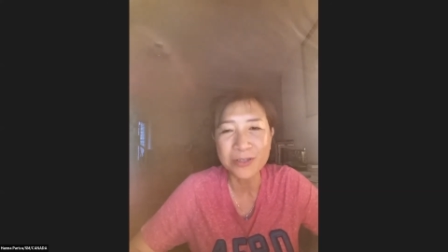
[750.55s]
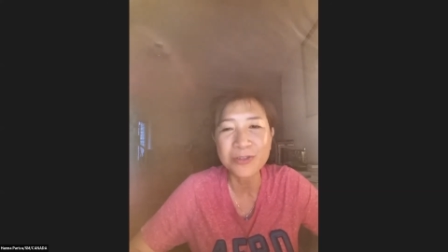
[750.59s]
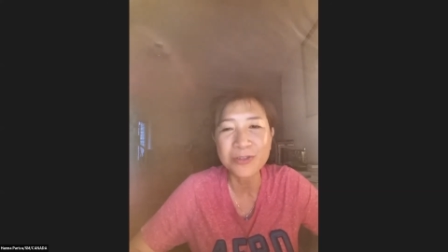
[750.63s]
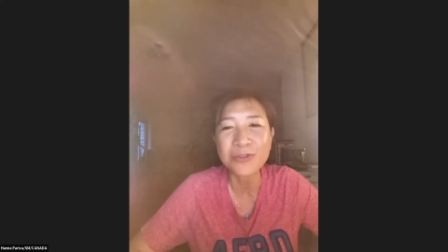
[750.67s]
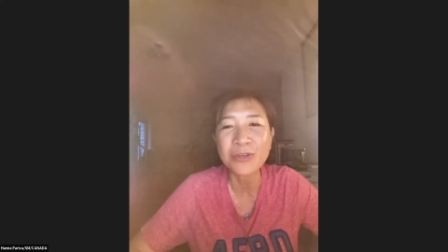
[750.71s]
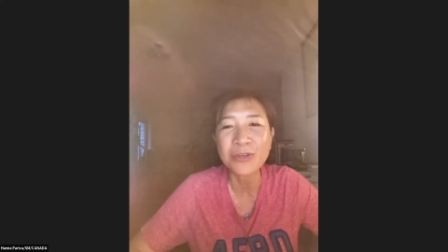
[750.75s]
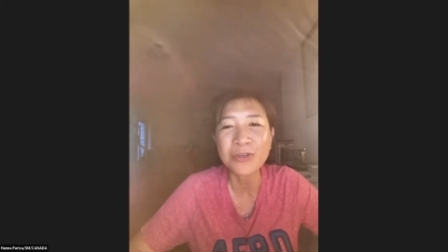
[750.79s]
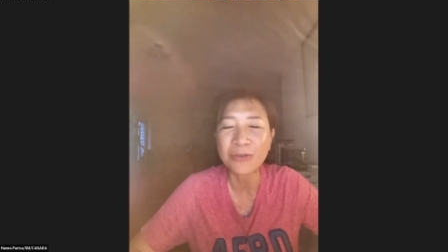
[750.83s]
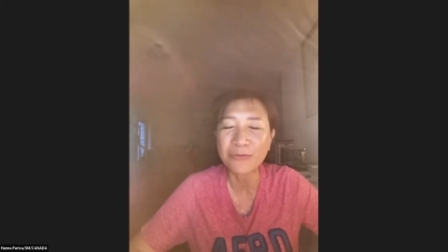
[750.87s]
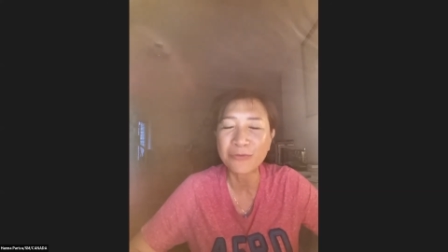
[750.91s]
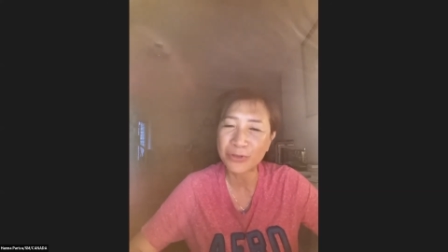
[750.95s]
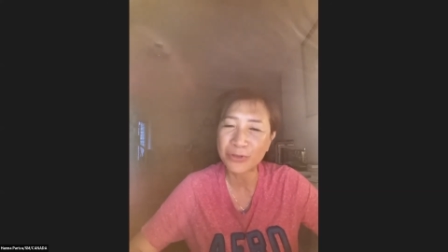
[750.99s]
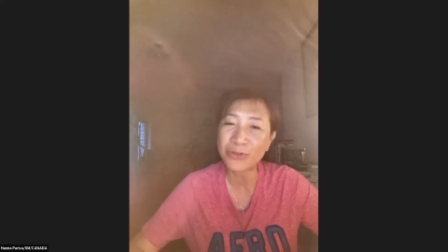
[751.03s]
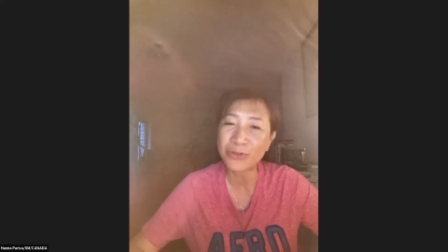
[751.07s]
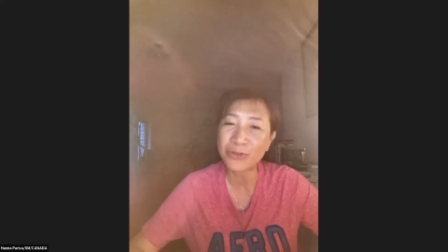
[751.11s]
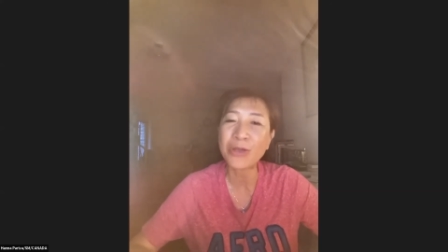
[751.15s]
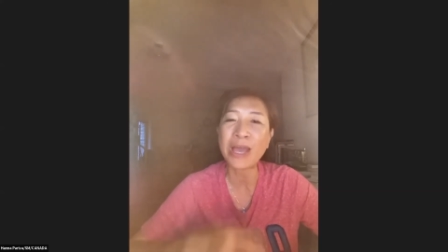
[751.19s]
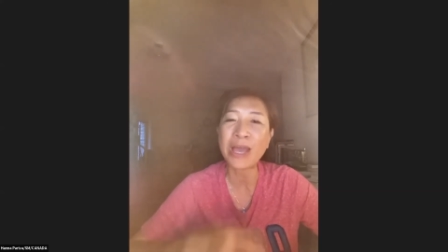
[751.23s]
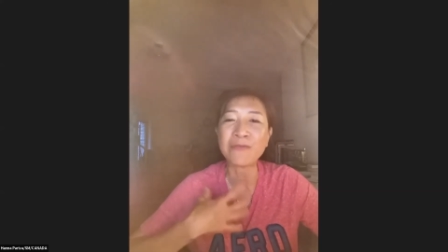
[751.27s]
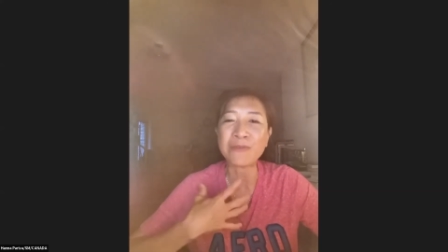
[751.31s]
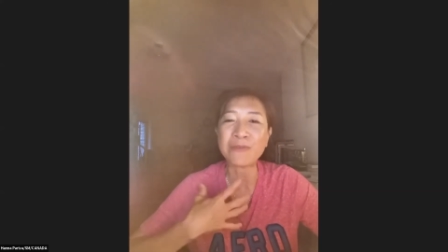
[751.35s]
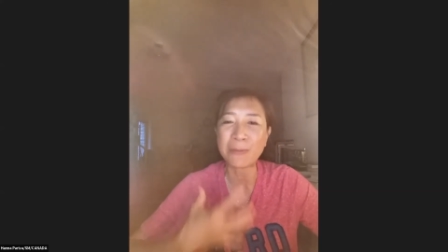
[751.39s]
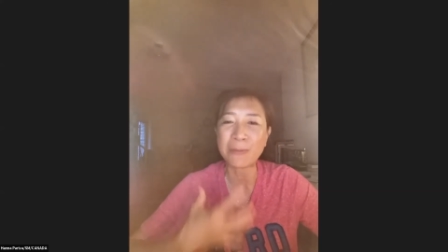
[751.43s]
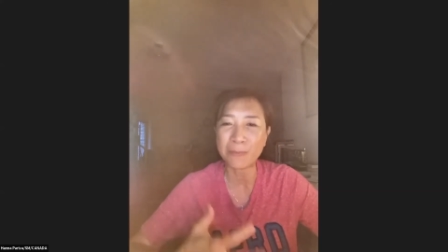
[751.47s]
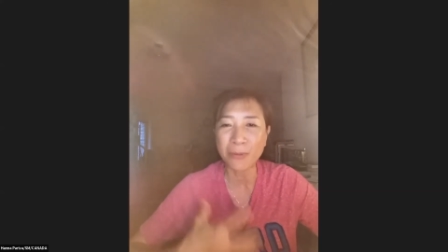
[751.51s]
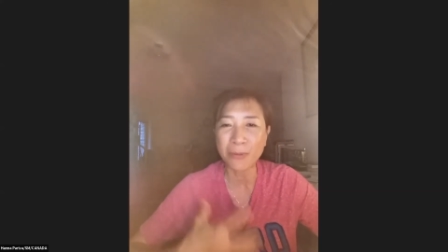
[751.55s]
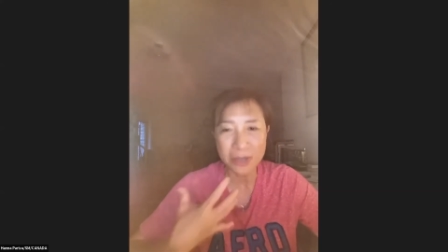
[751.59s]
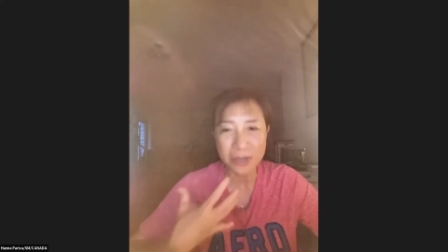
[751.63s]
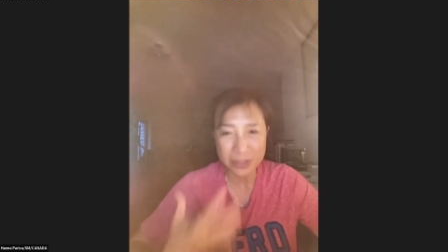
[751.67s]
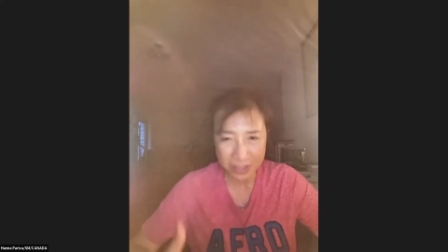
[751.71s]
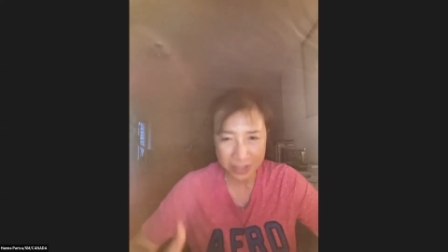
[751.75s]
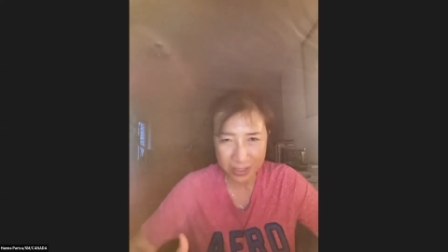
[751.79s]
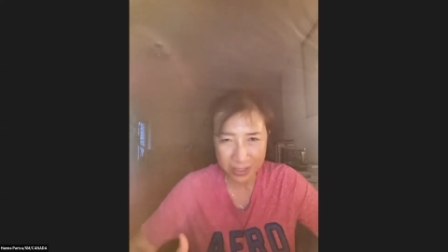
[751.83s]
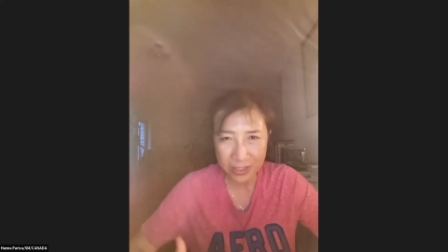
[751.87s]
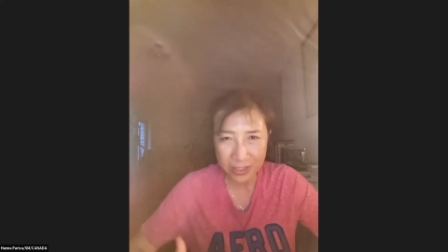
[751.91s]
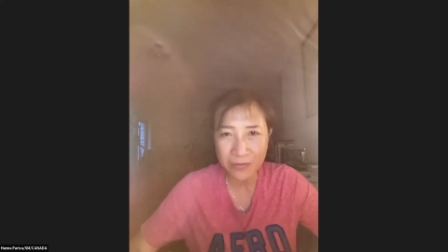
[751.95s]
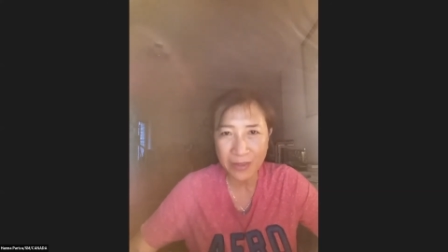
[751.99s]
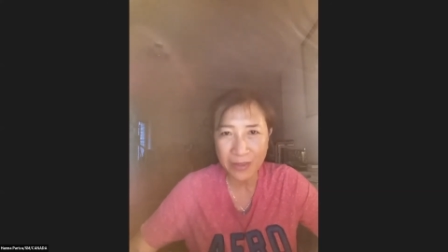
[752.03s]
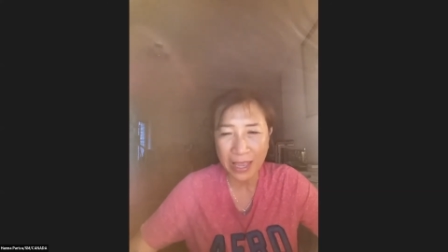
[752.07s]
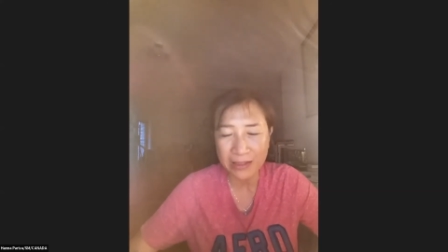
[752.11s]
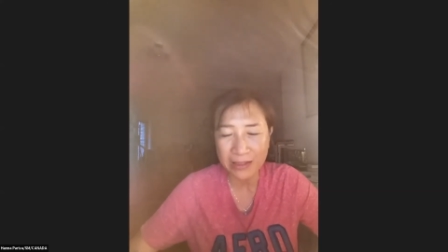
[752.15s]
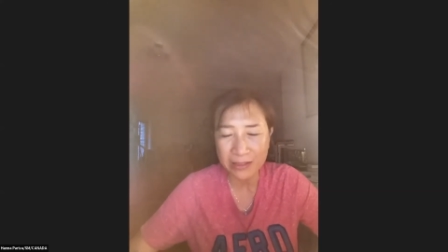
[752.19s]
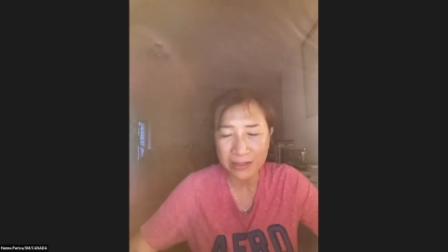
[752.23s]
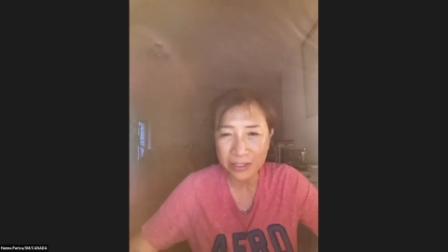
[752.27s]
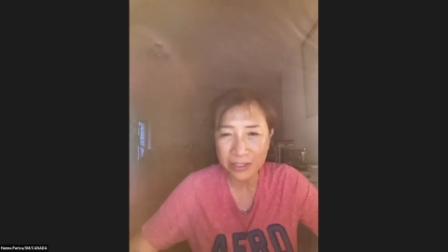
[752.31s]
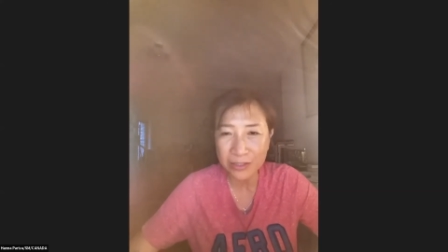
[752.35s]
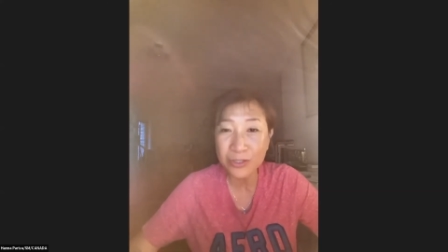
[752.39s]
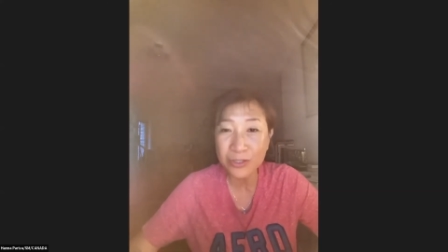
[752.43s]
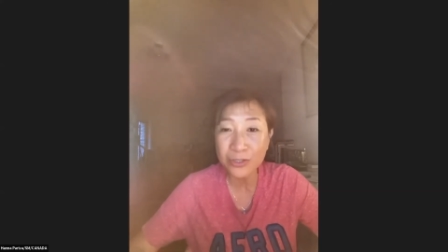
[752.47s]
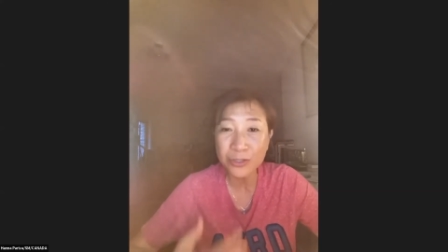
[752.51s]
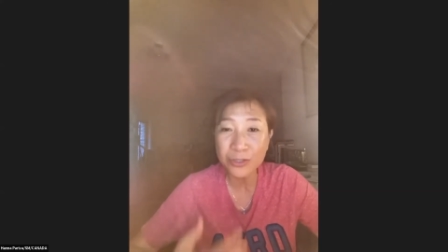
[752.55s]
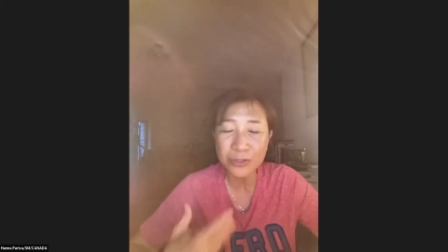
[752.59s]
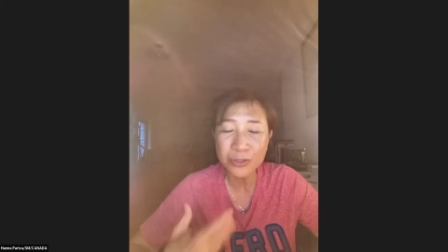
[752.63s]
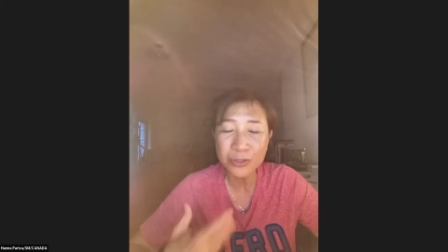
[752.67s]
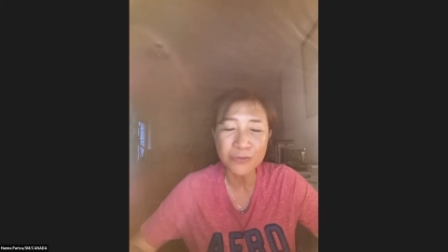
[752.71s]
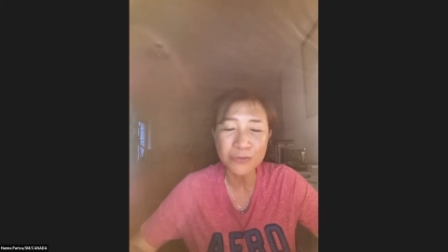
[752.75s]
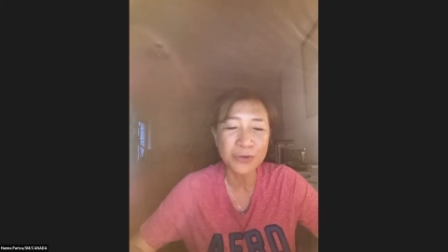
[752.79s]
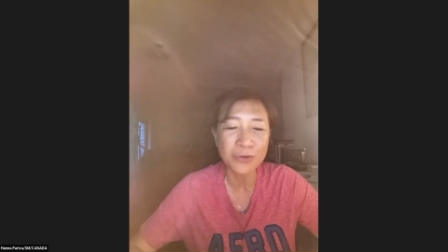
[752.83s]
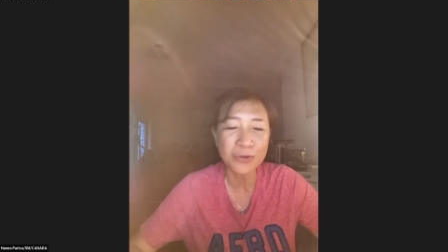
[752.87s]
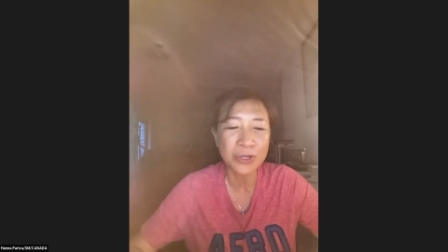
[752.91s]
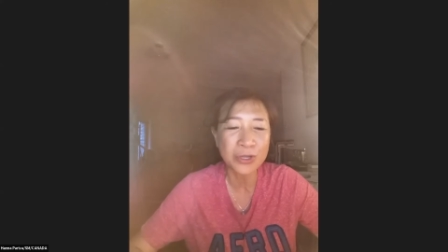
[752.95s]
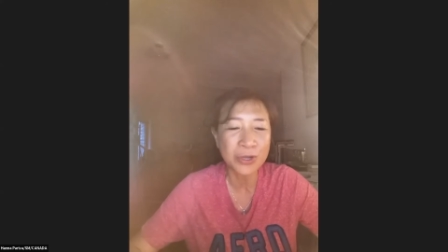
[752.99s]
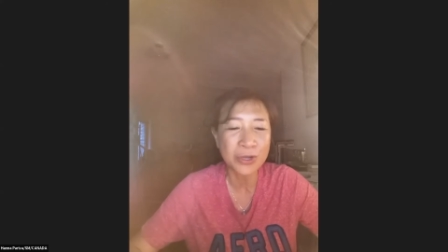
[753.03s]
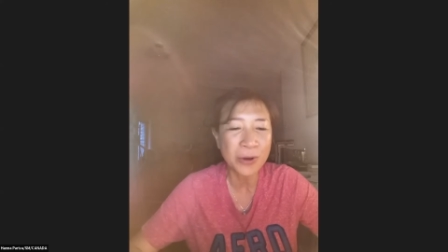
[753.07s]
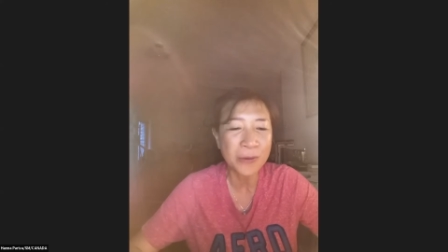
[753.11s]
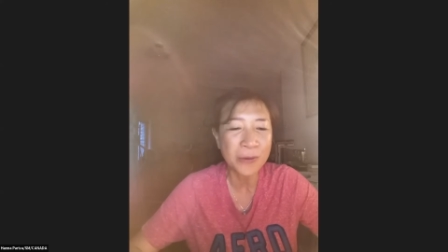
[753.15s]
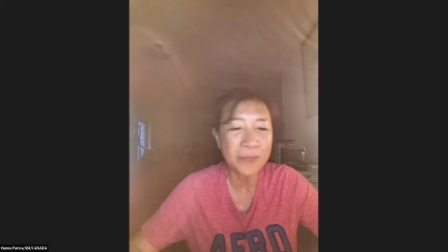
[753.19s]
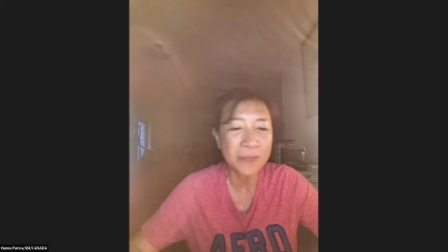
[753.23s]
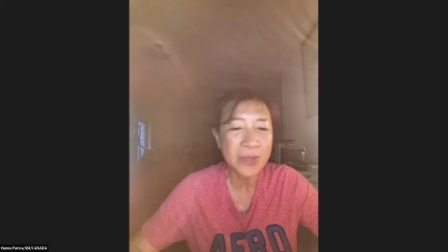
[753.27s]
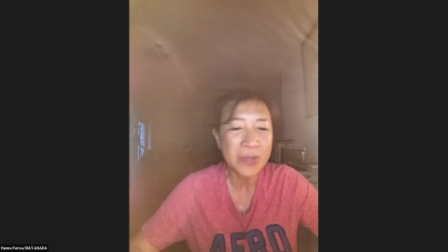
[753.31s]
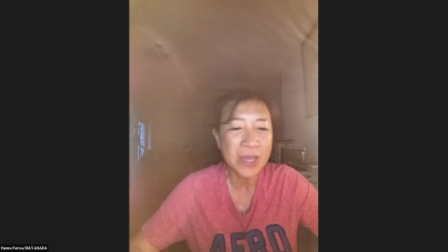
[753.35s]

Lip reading: You have a positive attitude, you know.